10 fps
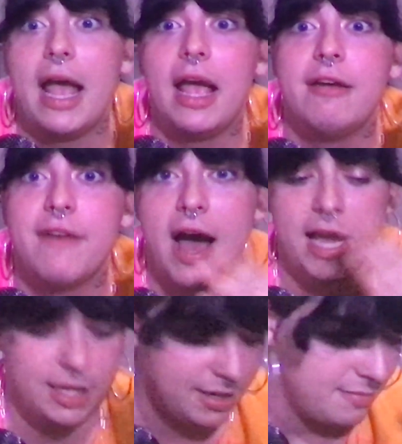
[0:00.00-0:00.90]
if I
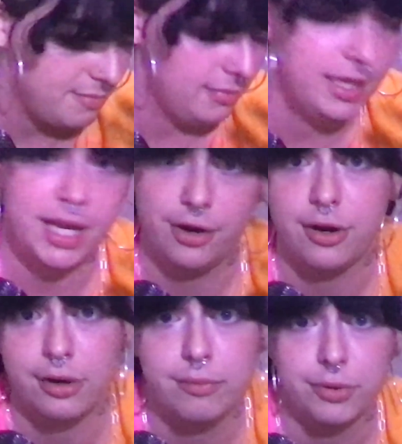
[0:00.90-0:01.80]
could get
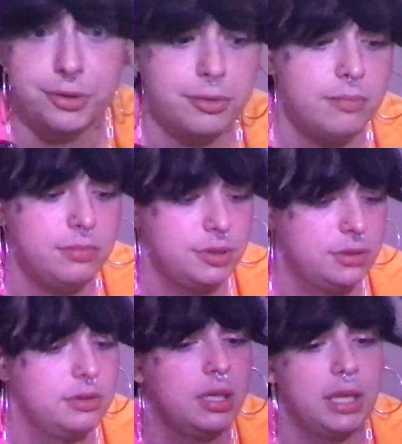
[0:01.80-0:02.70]
her room
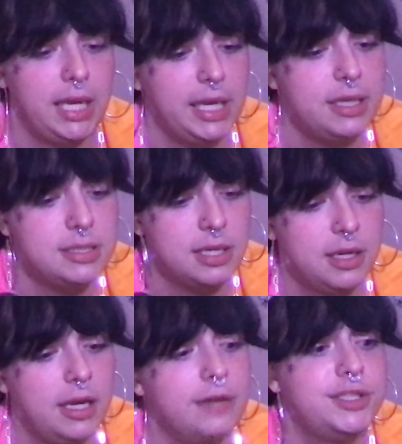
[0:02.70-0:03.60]
cleaned
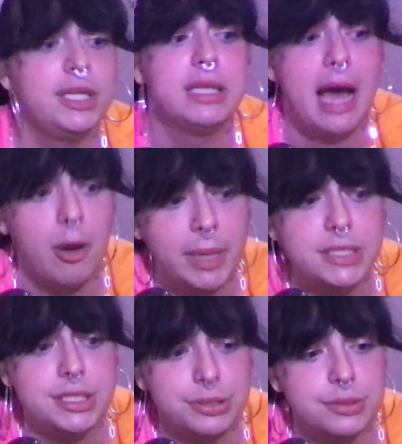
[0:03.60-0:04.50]
if she'd allow me
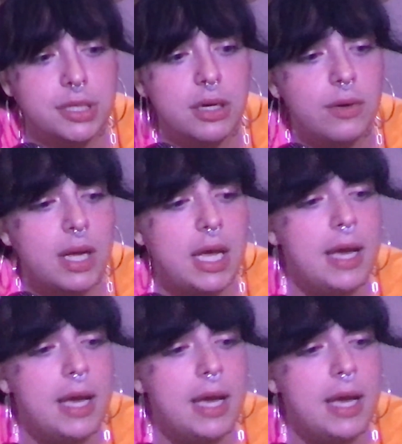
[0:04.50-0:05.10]
to do so,